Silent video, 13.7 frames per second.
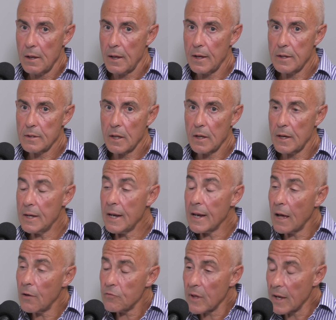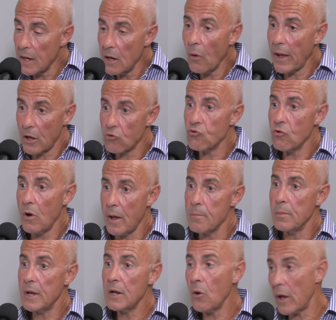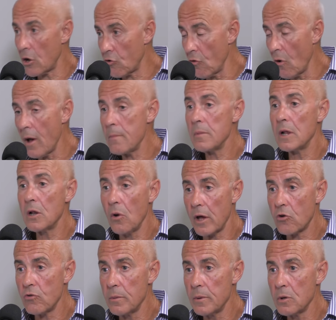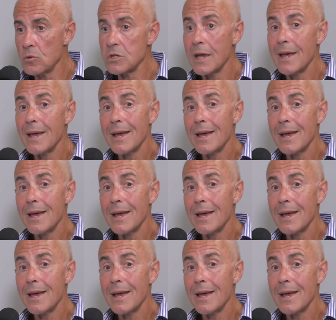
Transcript: and, uh, and he loved it. He liked crime. He liked crime. He liked criminals.